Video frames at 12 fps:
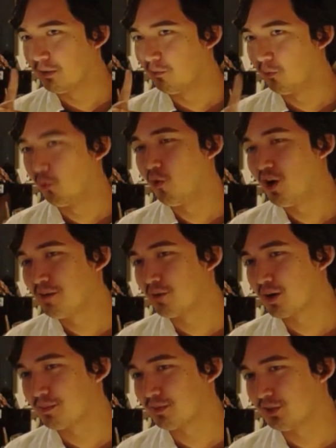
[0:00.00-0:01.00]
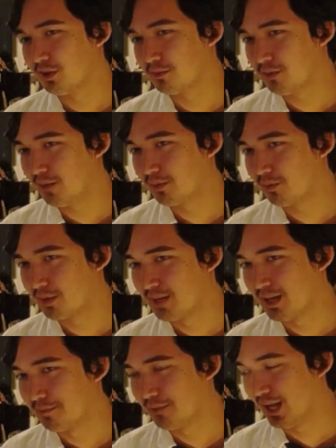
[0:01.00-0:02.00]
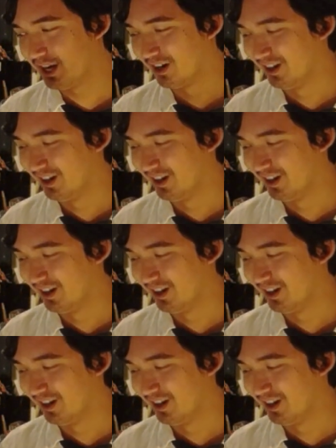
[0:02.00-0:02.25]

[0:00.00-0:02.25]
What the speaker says: One more episode probably would have made it better.